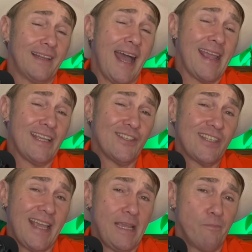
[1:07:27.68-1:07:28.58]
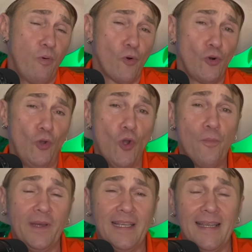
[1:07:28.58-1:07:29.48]
Lion's Gate portal
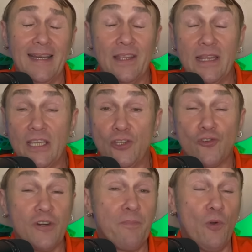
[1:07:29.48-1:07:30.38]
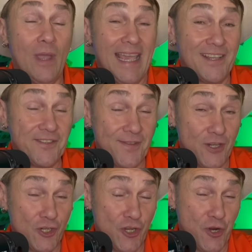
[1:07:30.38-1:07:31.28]
opening and the 888s
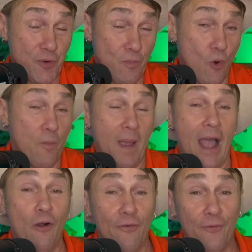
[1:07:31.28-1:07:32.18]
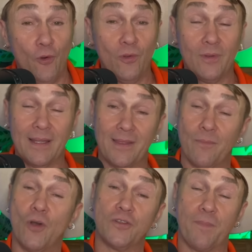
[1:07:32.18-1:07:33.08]
this year, more powerful and the
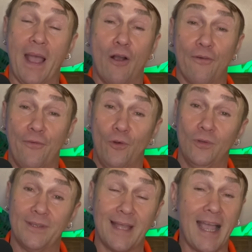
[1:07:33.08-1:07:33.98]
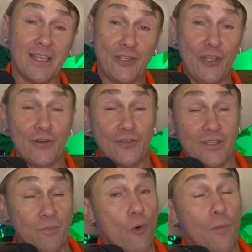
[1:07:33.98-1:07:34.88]
most powerful in 9
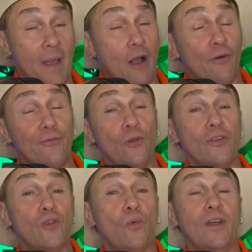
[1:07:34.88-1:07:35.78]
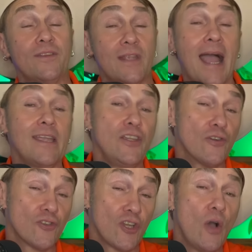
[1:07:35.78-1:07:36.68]
years and more powerful than the one 9
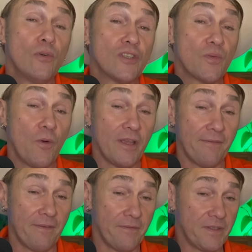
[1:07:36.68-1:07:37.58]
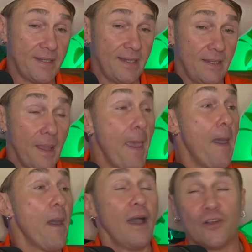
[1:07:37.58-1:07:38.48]
years ago in 2015,
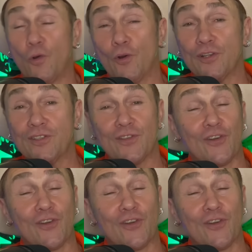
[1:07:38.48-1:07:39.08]
of course,